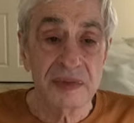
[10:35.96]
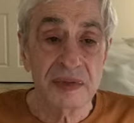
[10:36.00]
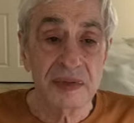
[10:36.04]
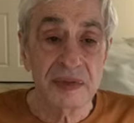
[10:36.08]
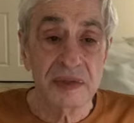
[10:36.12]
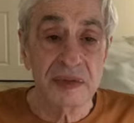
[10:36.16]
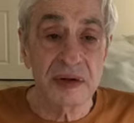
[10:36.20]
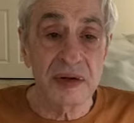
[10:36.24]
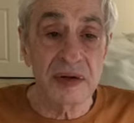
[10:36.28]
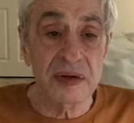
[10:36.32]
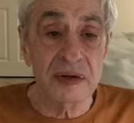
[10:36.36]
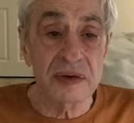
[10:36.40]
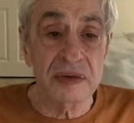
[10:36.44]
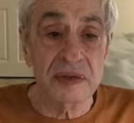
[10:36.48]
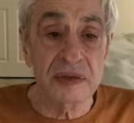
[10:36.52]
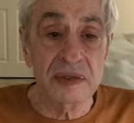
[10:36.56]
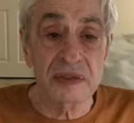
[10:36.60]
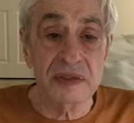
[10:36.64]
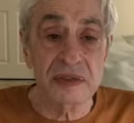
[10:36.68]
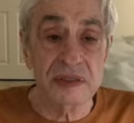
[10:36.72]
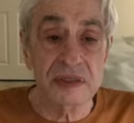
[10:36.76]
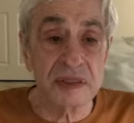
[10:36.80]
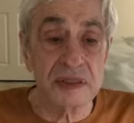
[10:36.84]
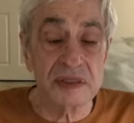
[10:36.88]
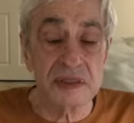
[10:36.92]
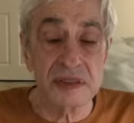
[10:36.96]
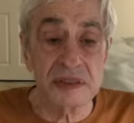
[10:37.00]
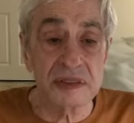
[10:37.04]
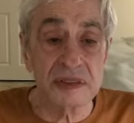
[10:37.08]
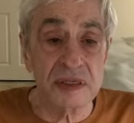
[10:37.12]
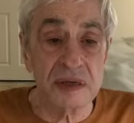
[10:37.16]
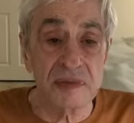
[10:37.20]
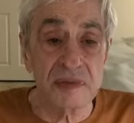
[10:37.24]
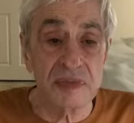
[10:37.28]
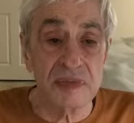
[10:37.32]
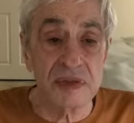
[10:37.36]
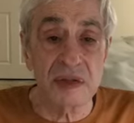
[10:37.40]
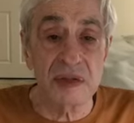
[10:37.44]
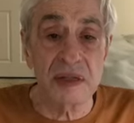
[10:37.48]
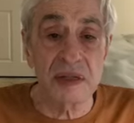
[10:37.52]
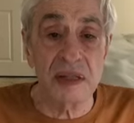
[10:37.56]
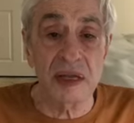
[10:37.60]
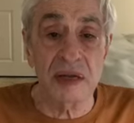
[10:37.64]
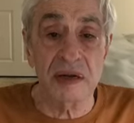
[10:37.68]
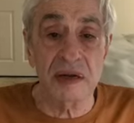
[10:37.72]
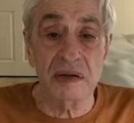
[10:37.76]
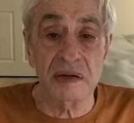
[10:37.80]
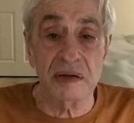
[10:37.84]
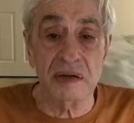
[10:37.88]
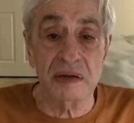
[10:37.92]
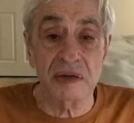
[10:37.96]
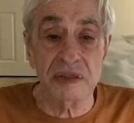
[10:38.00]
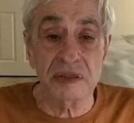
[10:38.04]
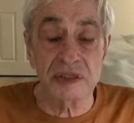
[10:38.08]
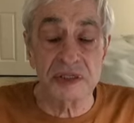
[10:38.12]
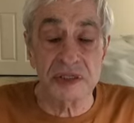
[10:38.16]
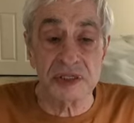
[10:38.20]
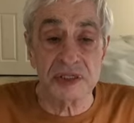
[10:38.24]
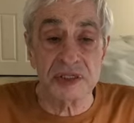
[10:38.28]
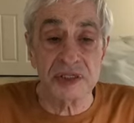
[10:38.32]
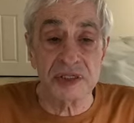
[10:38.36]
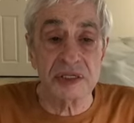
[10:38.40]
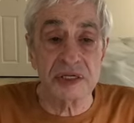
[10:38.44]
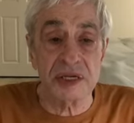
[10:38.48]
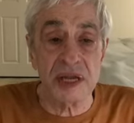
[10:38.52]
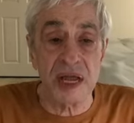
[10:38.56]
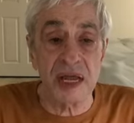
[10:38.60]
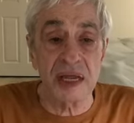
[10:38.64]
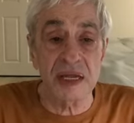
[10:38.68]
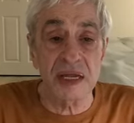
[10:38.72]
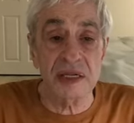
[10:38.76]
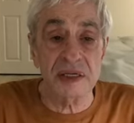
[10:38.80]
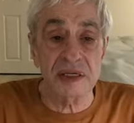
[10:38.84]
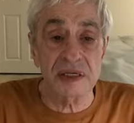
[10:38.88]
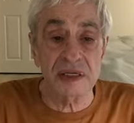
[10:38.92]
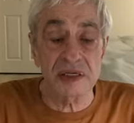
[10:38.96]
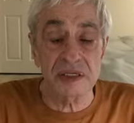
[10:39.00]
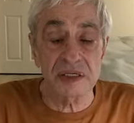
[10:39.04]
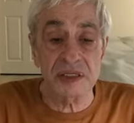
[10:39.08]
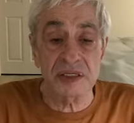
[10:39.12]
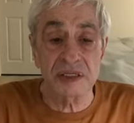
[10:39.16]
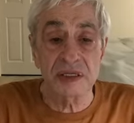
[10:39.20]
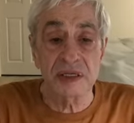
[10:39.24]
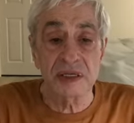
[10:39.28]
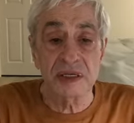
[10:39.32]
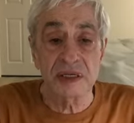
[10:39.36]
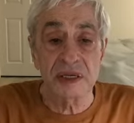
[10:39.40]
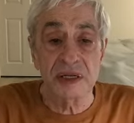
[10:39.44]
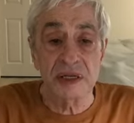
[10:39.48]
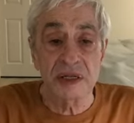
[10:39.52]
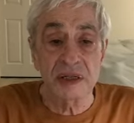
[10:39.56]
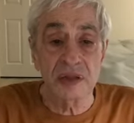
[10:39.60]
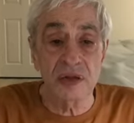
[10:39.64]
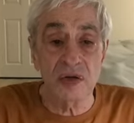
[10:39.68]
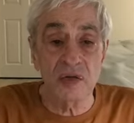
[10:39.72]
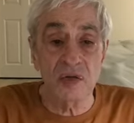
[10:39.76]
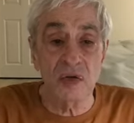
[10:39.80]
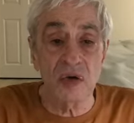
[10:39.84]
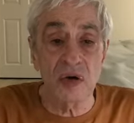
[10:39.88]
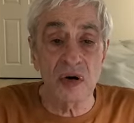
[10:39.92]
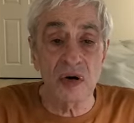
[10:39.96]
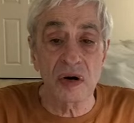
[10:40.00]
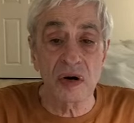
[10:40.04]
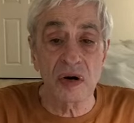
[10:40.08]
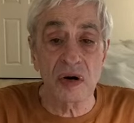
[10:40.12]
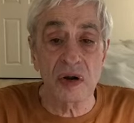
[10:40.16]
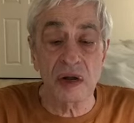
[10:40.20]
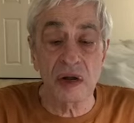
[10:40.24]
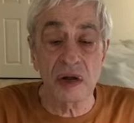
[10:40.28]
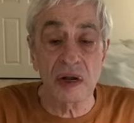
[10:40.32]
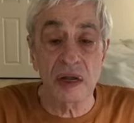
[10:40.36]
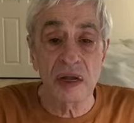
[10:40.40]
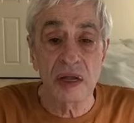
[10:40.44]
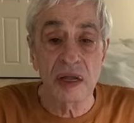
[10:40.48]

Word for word: You know, it's just something that sustains the work